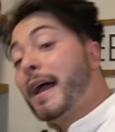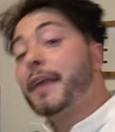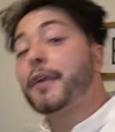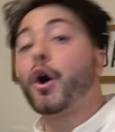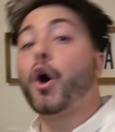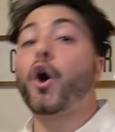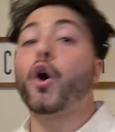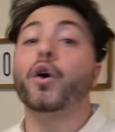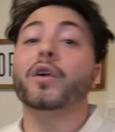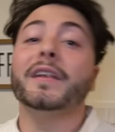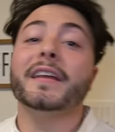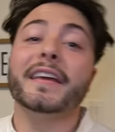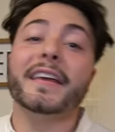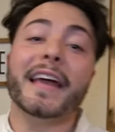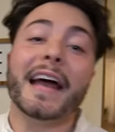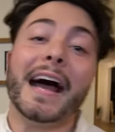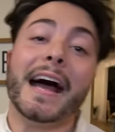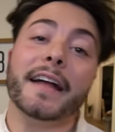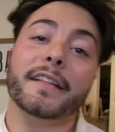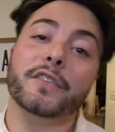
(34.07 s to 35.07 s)
and all he
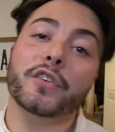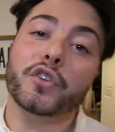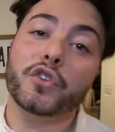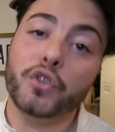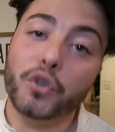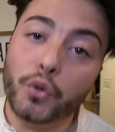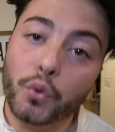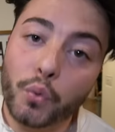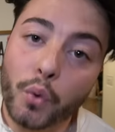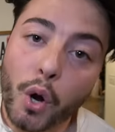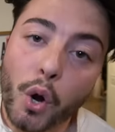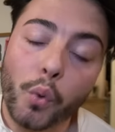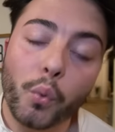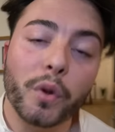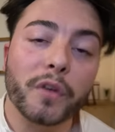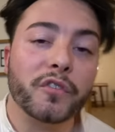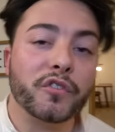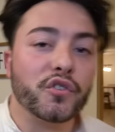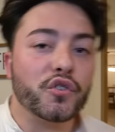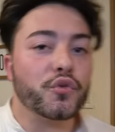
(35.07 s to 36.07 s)
had to do
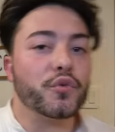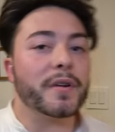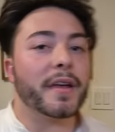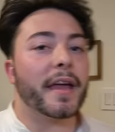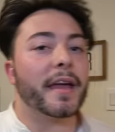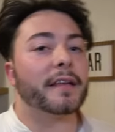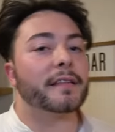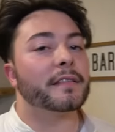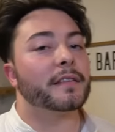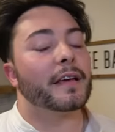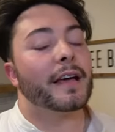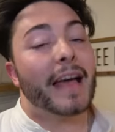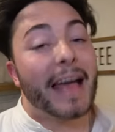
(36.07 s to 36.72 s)
was create